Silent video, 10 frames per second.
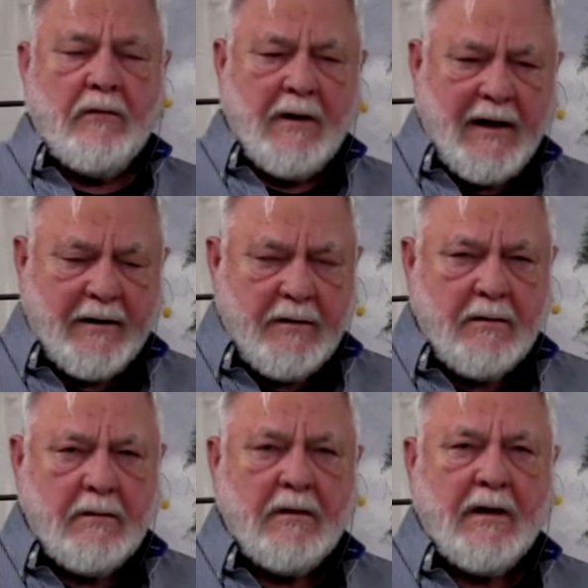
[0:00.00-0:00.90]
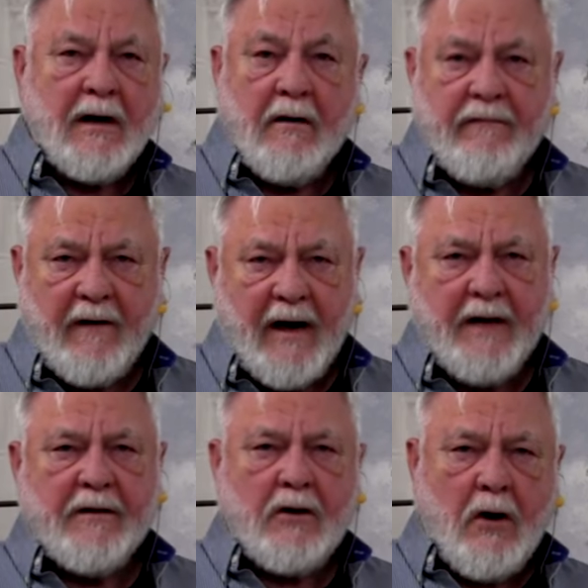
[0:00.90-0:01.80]
would like to clarify
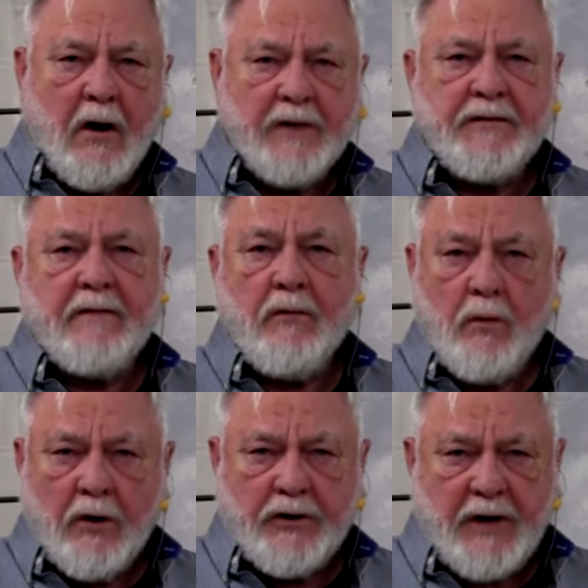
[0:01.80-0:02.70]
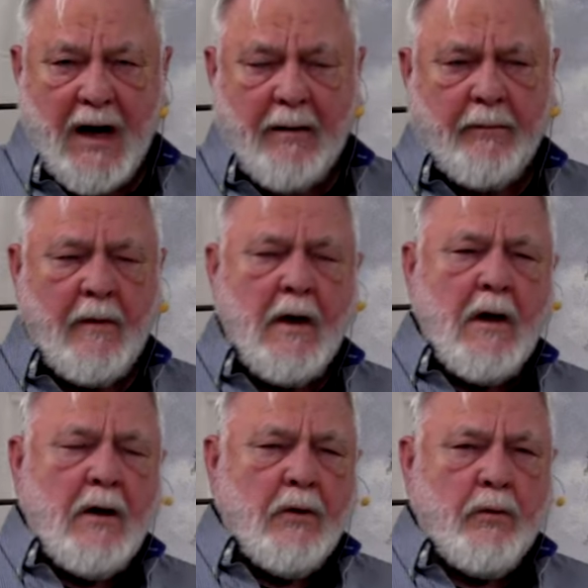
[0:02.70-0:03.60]
the cost of the workshop.
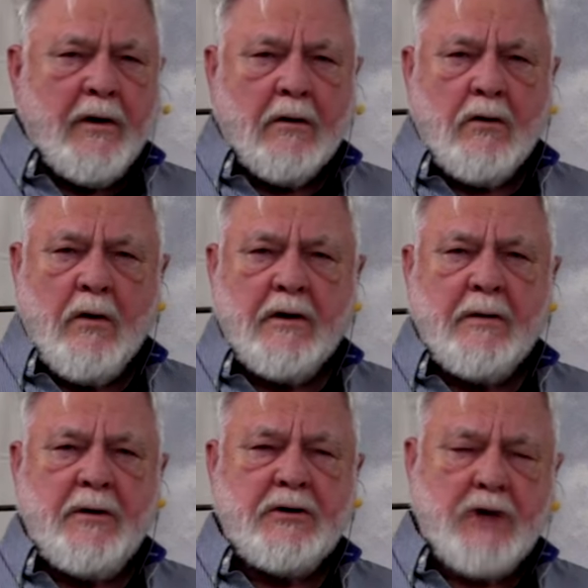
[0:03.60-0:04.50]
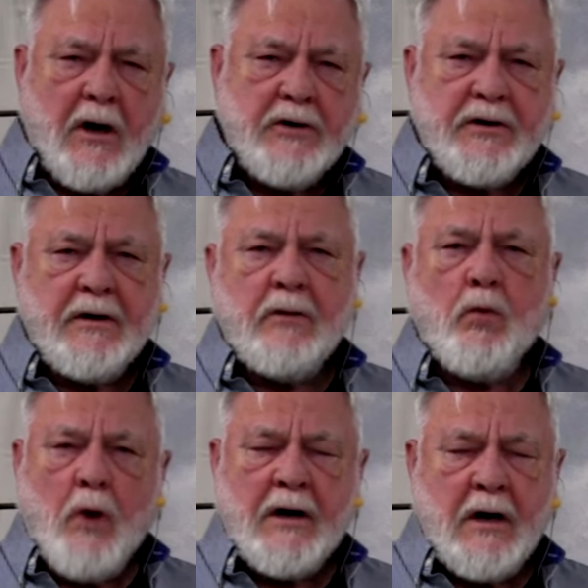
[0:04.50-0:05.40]
We are going to be charging
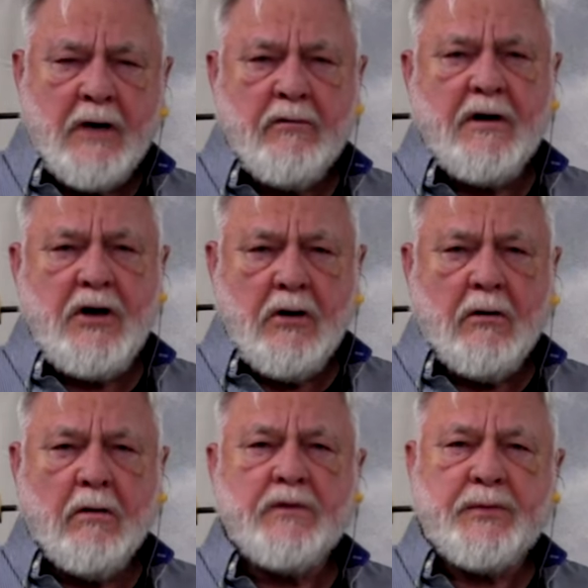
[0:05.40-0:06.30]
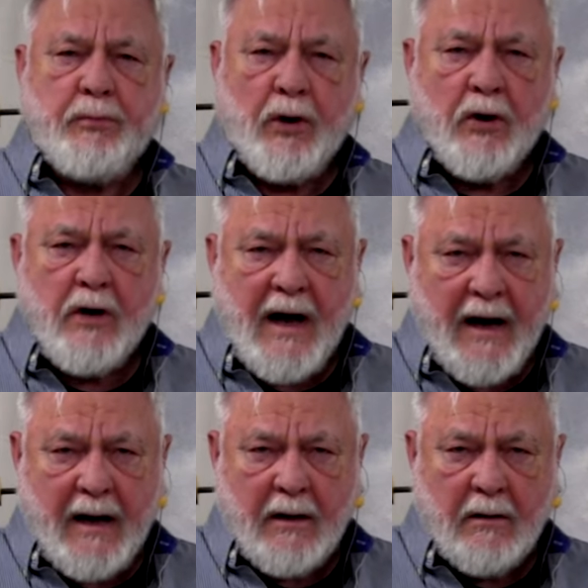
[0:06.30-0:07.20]
100 euros per
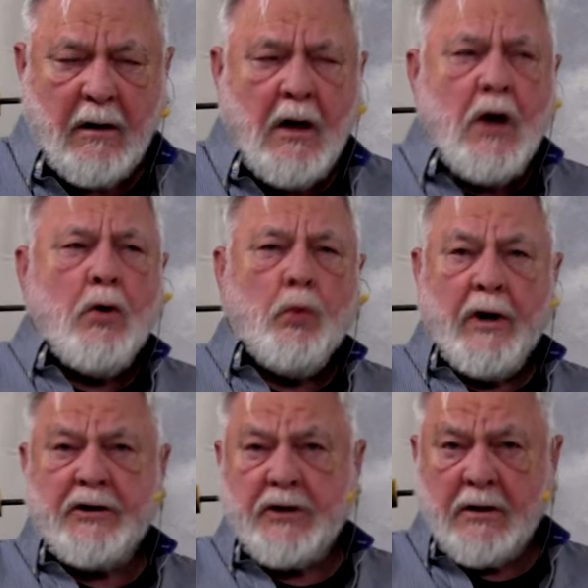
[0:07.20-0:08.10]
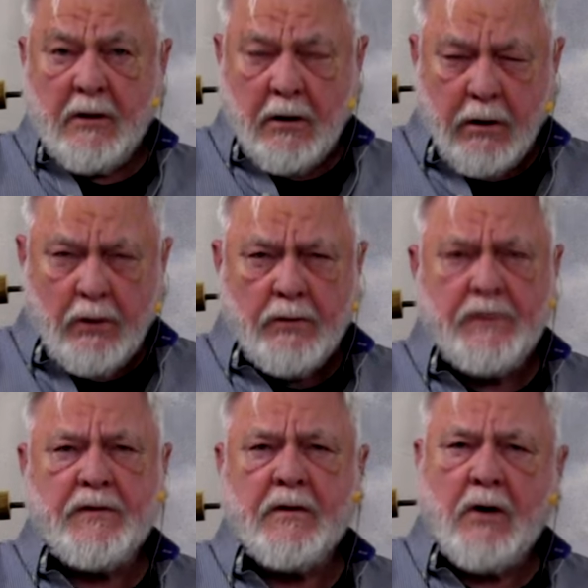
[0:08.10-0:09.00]
day, which
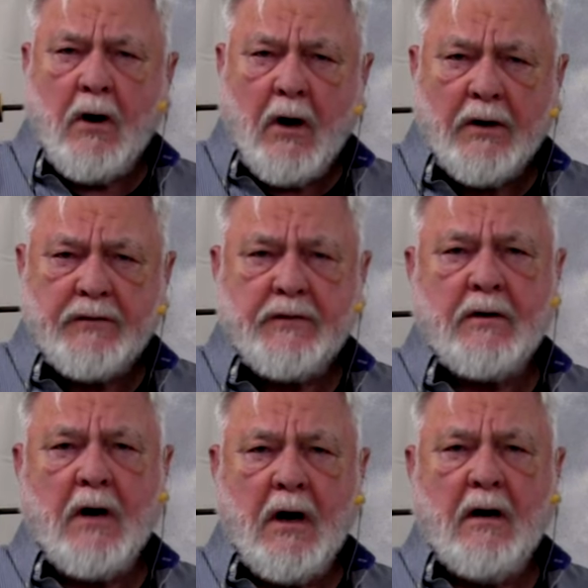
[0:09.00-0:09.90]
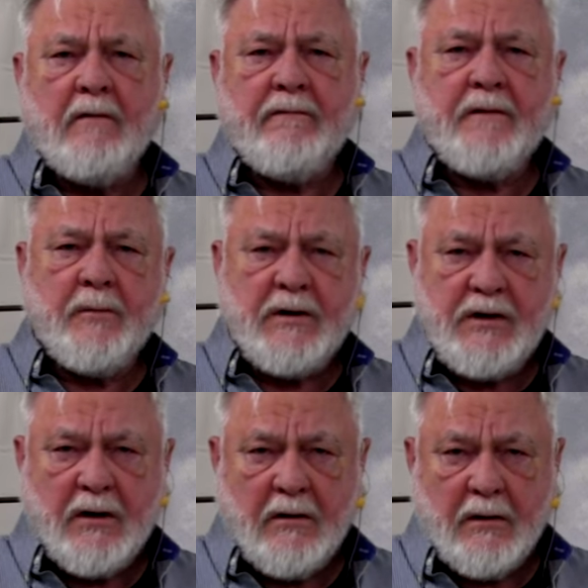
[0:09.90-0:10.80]
includes the cost of the
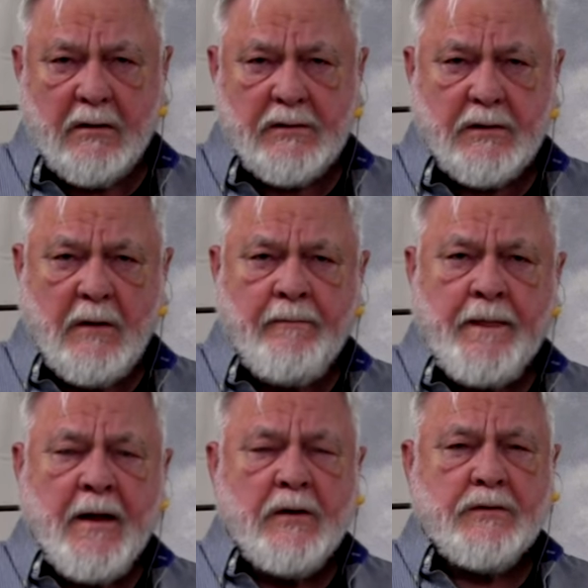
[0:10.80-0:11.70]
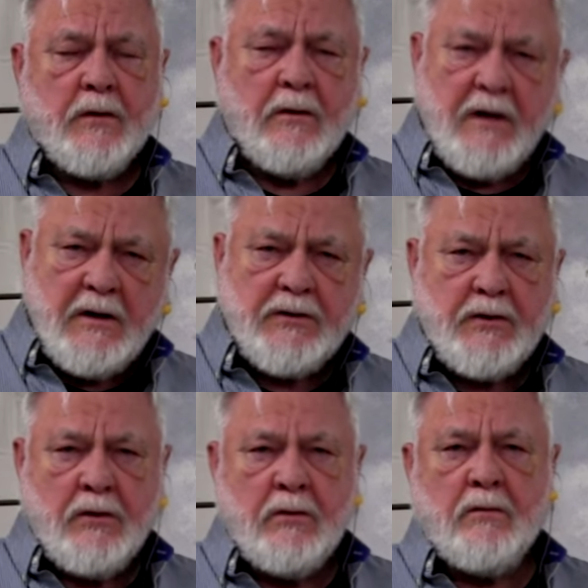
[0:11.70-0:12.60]
materials. So each
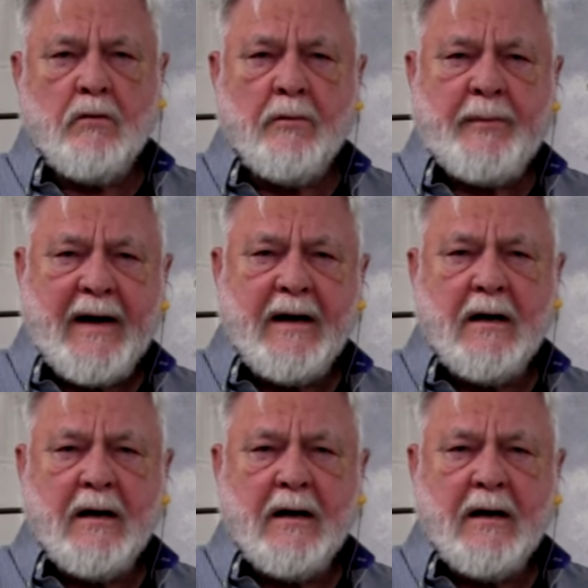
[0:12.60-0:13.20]
student will pay